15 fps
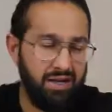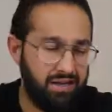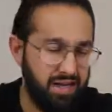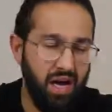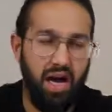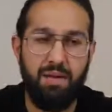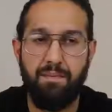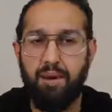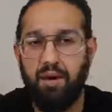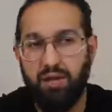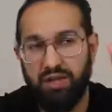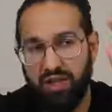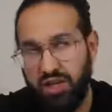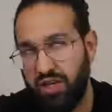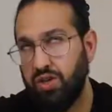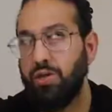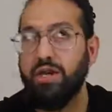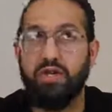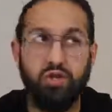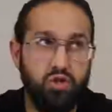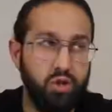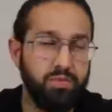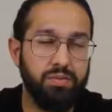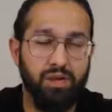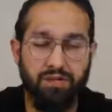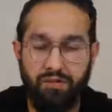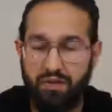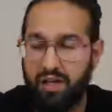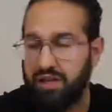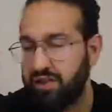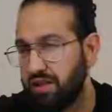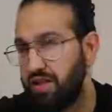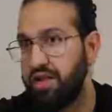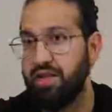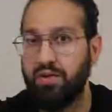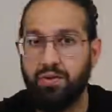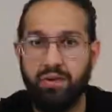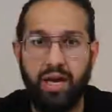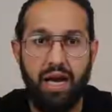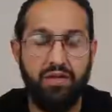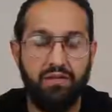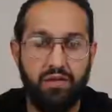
of time because the US dropped differently to the UK,